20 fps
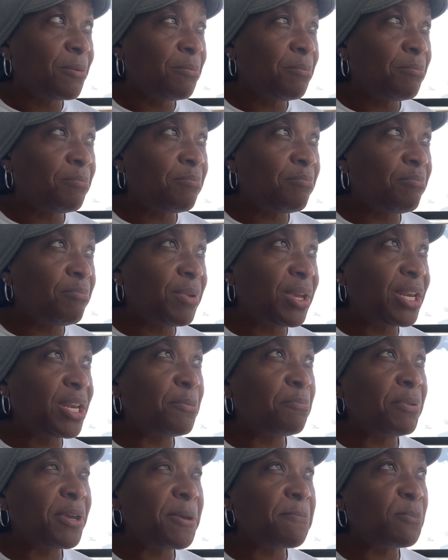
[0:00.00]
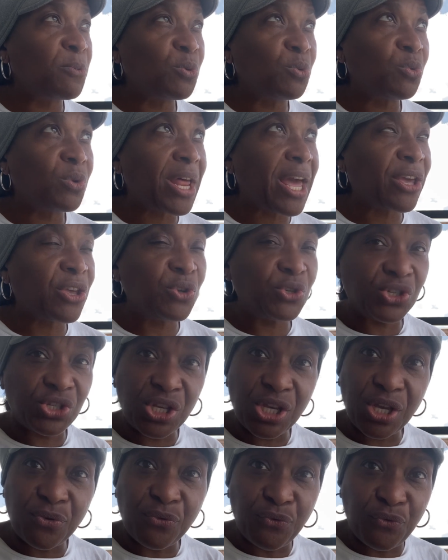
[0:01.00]
many people, like you
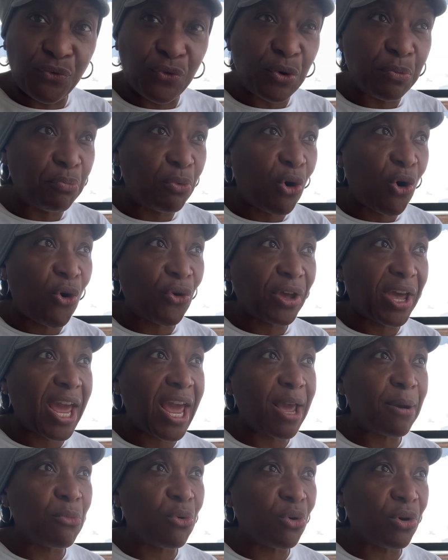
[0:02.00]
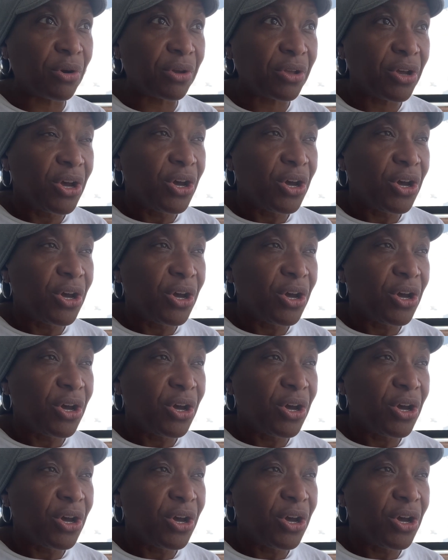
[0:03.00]
see a football game or,